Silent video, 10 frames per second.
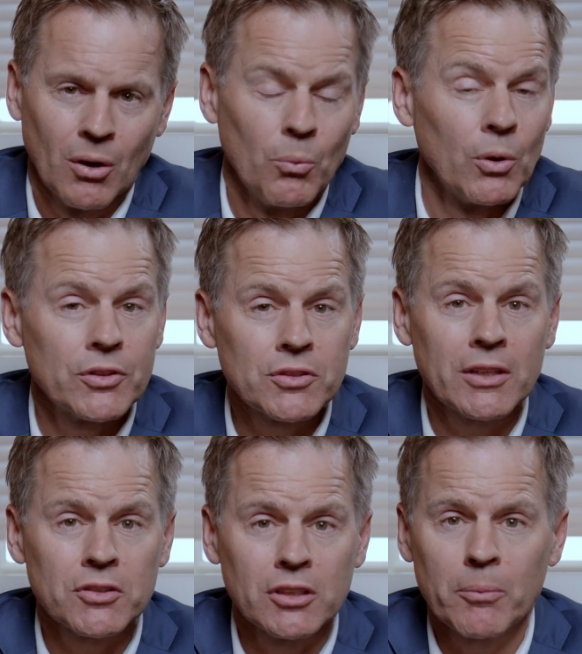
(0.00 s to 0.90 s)
We'll
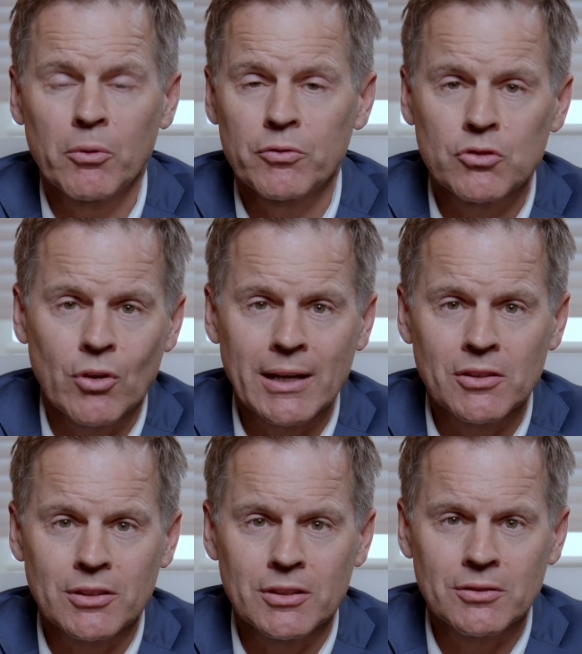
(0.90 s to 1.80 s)
discuss a number of
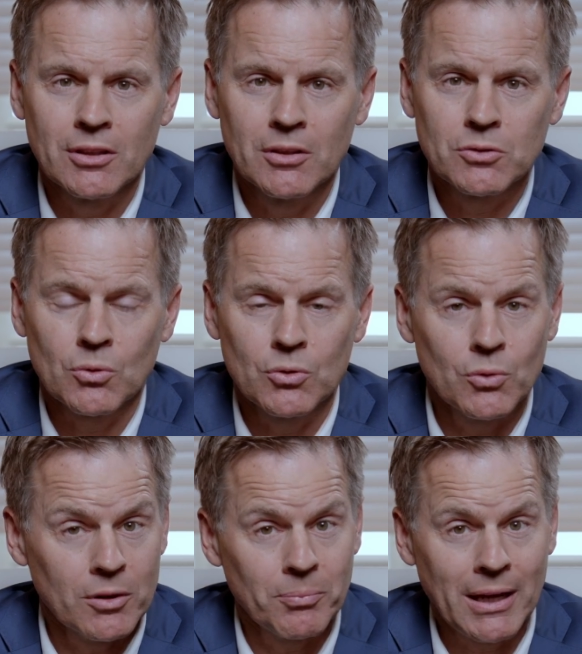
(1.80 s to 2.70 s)
strategies so you
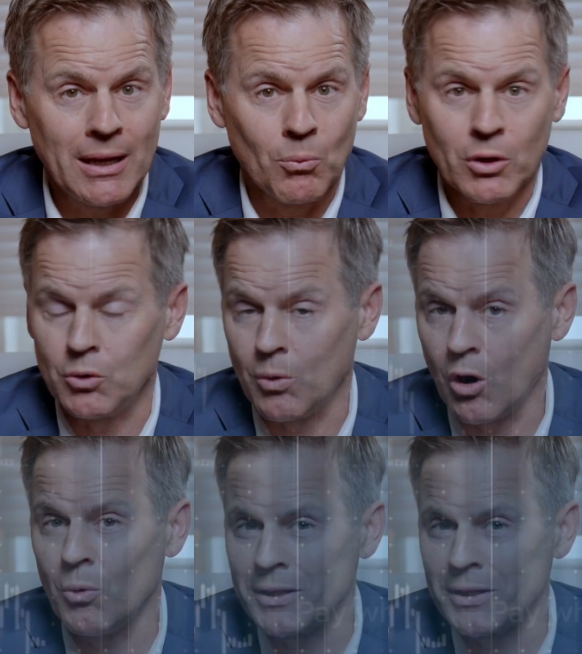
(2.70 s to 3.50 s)
can pay what you owe